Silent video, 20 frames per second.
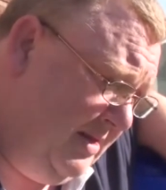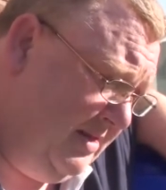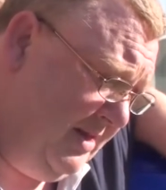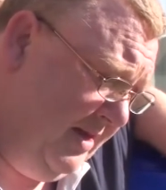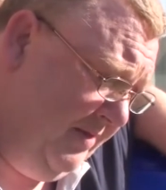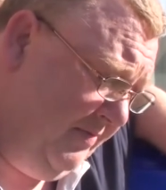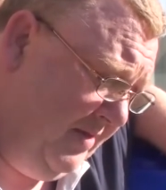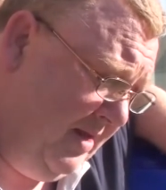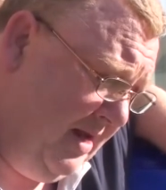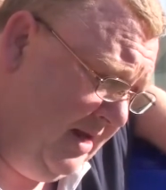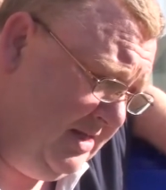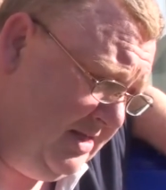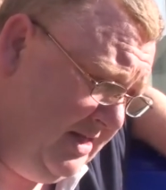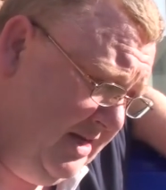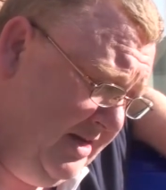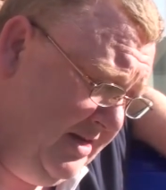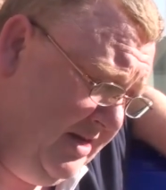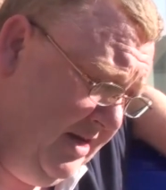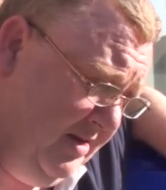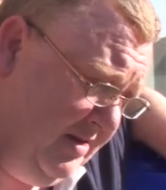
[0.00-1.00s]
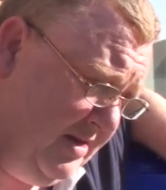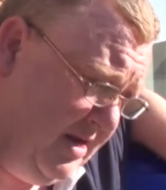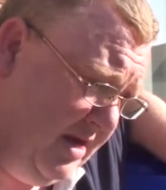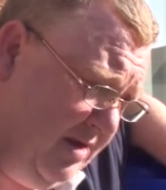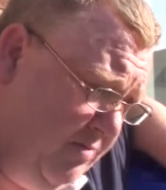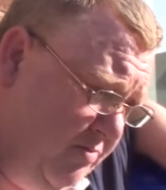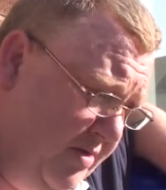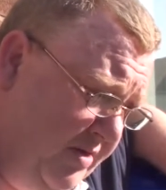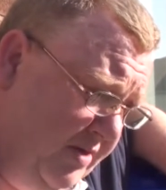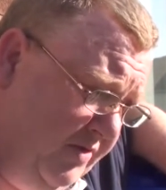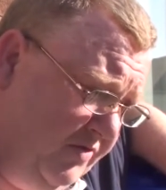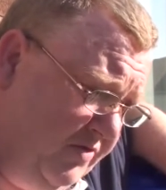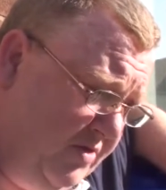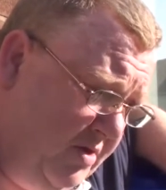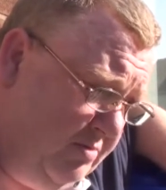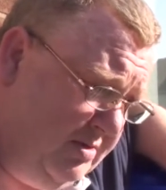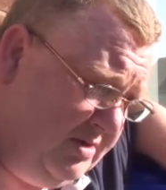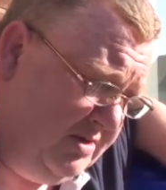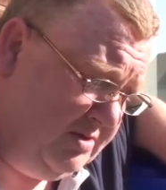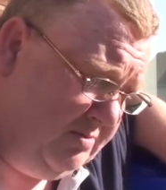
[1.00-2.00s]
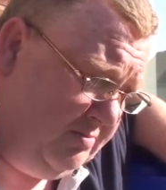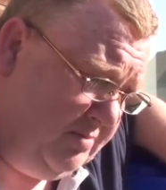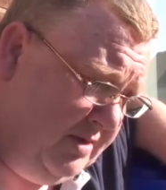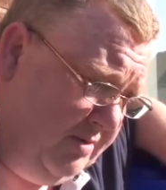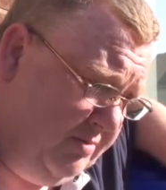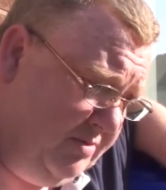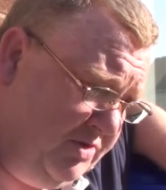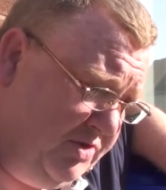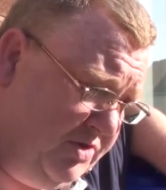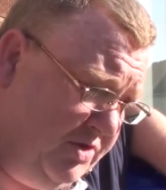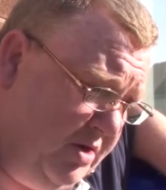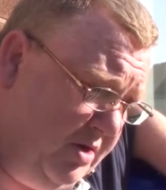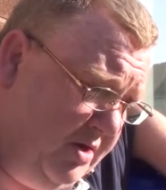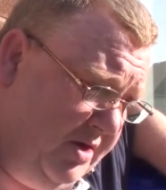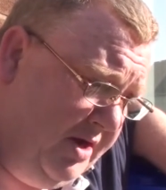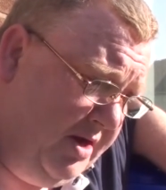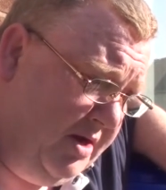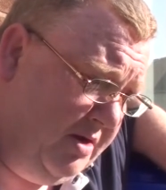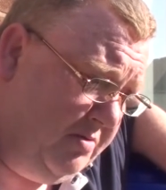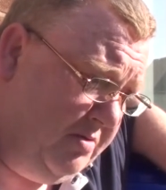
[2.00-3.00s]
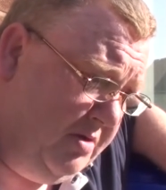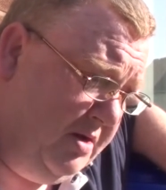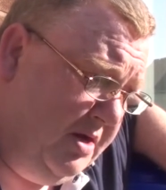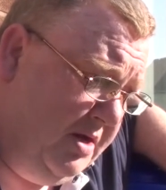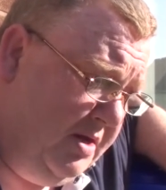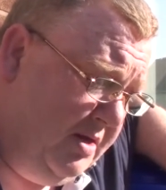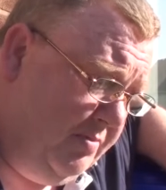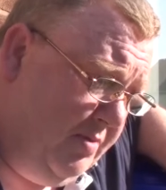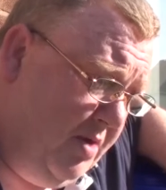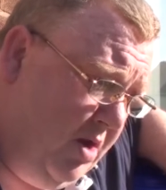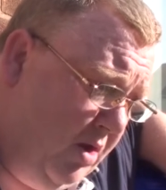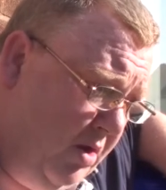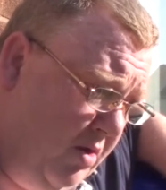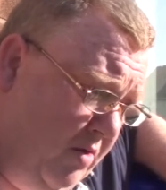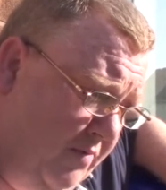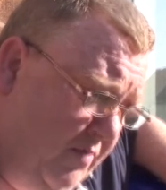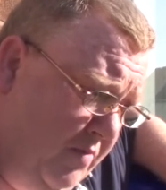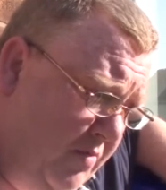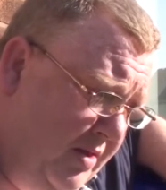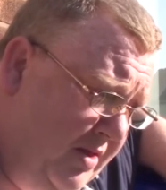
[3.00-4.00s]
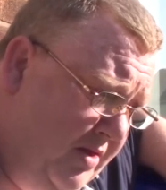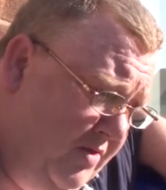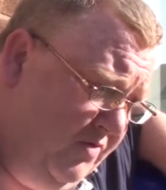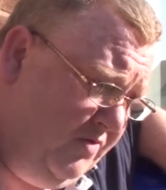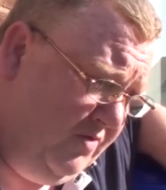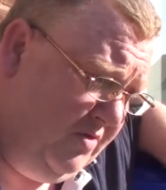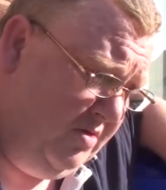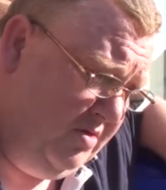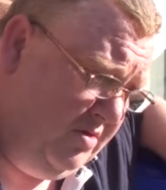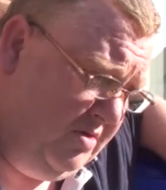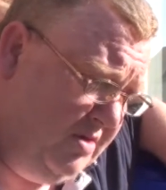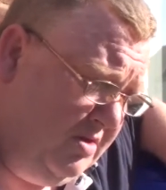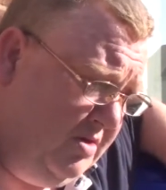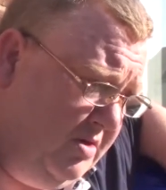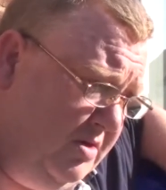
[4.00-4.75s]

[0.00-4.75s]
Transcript: I said if they actually did that in Wythenshawe when somebody was shot, you know, it'd be all over Wythenshawe.